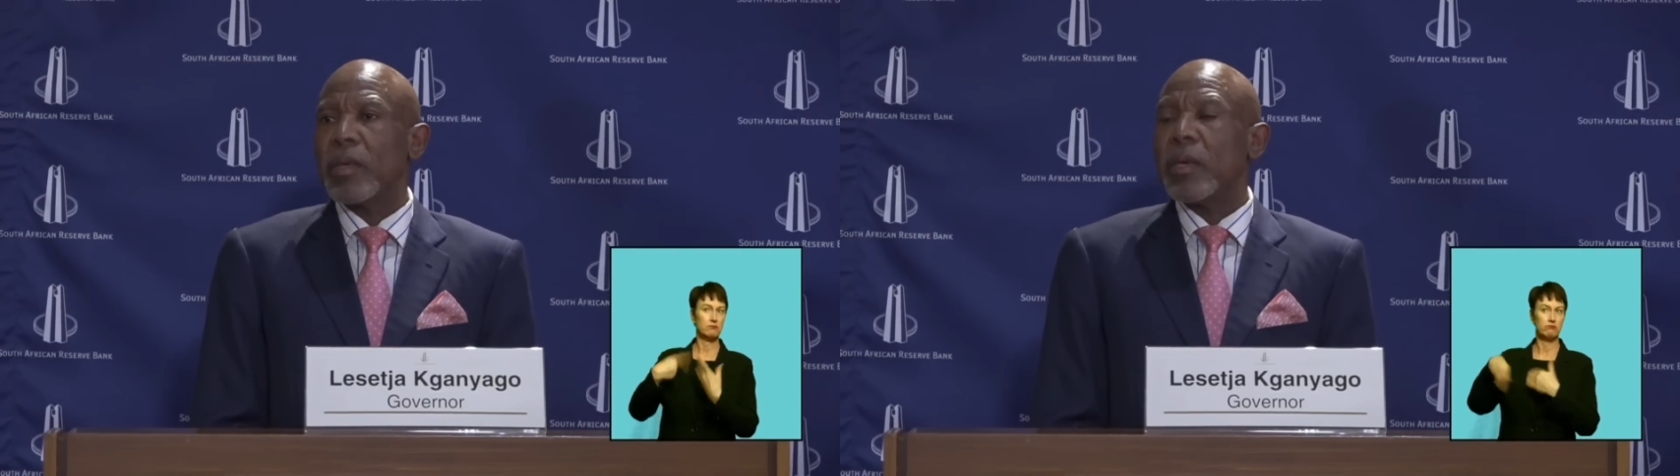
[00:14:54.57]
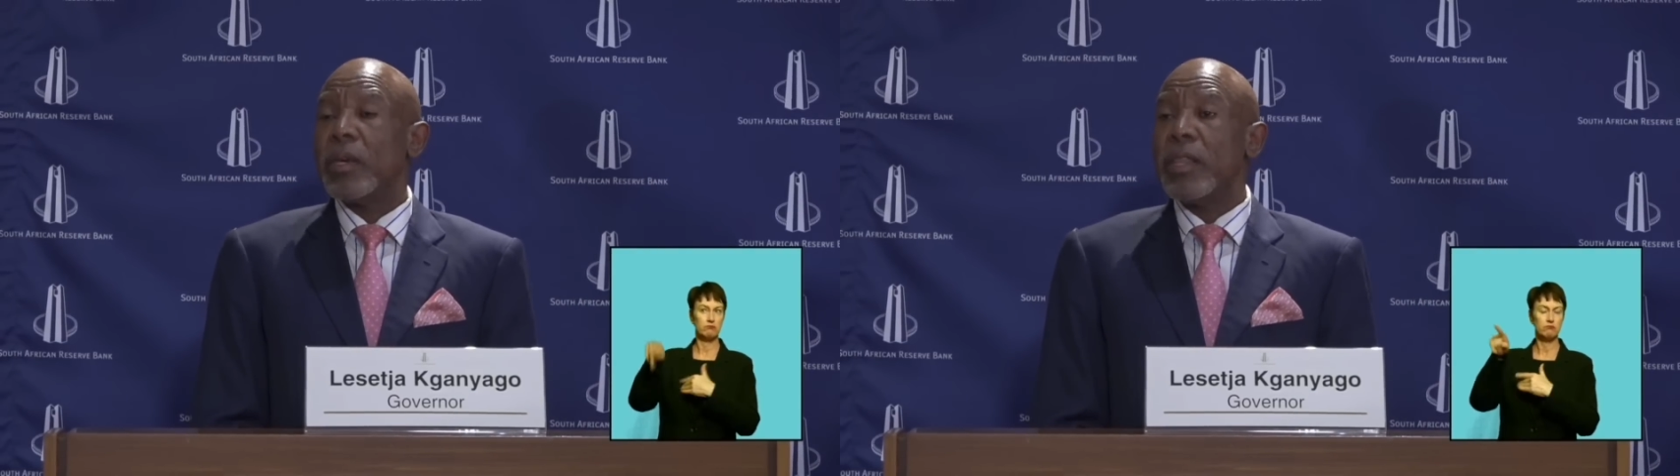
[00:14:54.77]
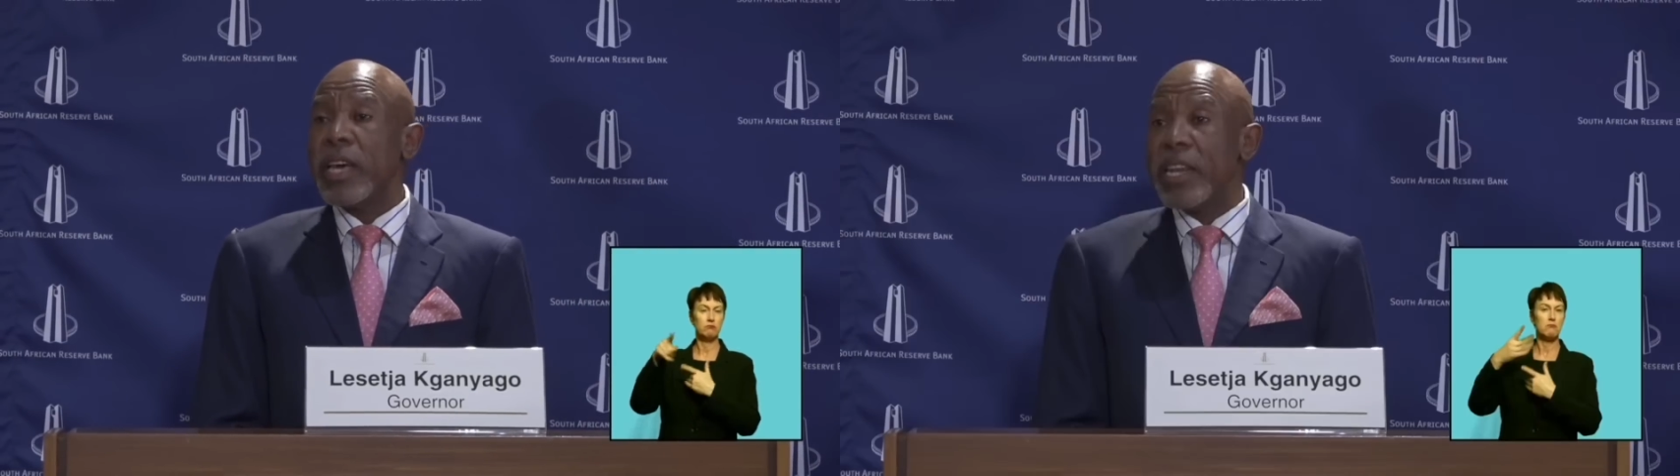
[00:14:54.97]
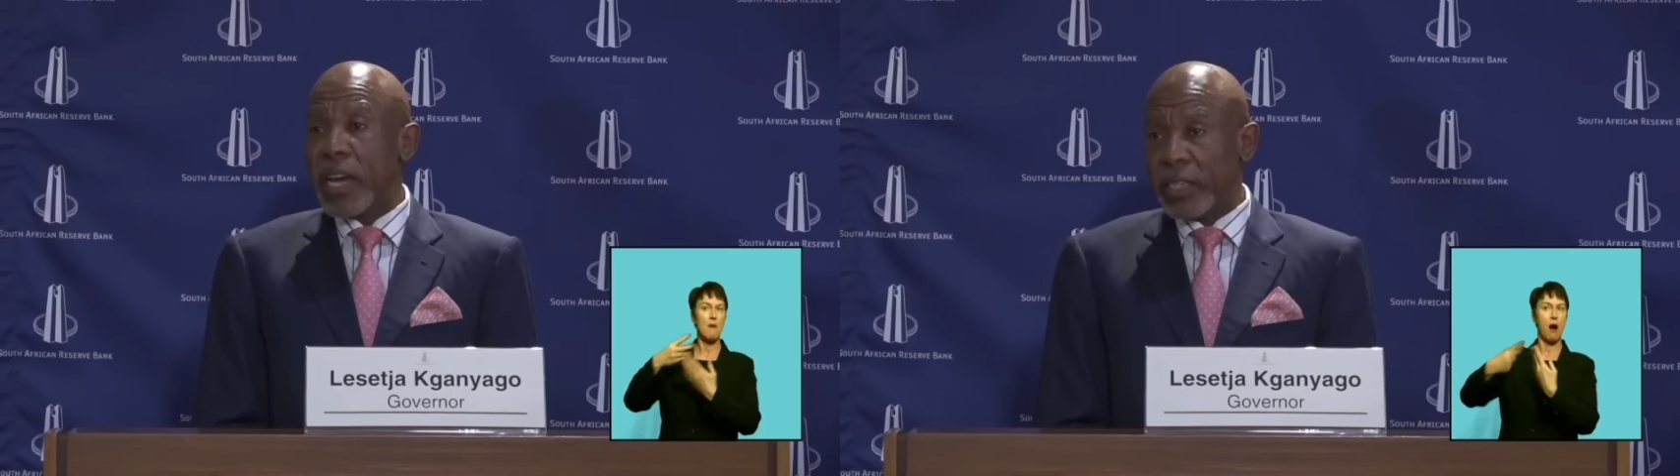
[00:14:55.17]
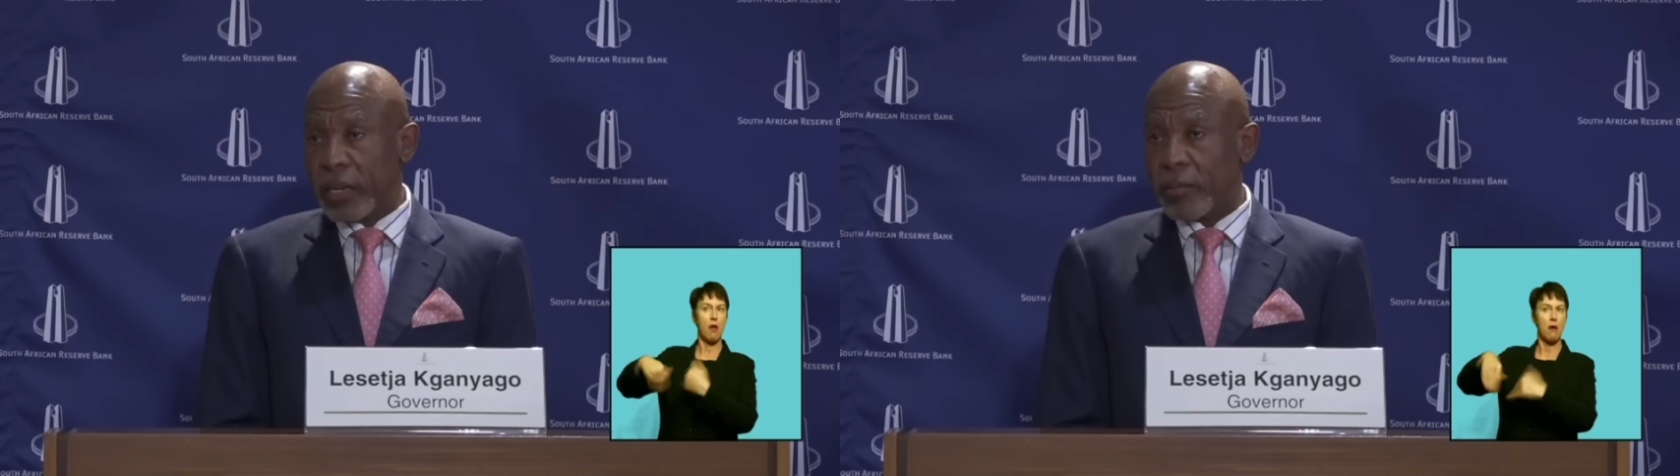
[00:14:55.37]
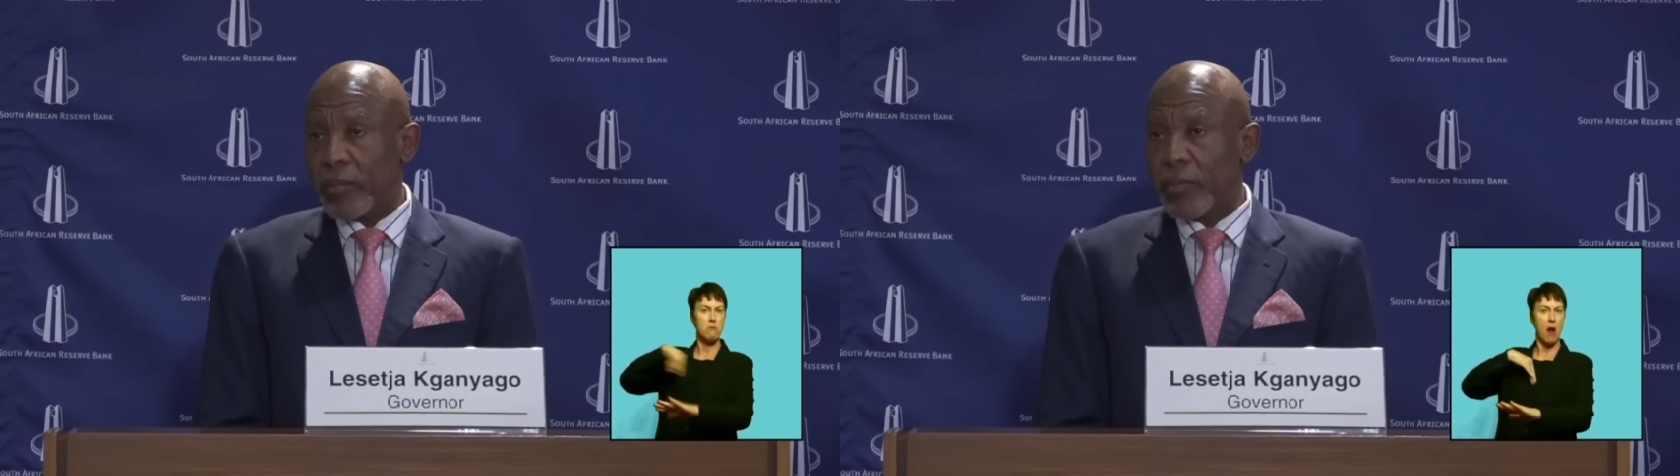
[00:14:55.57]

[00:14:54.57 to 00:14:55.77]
In the near term,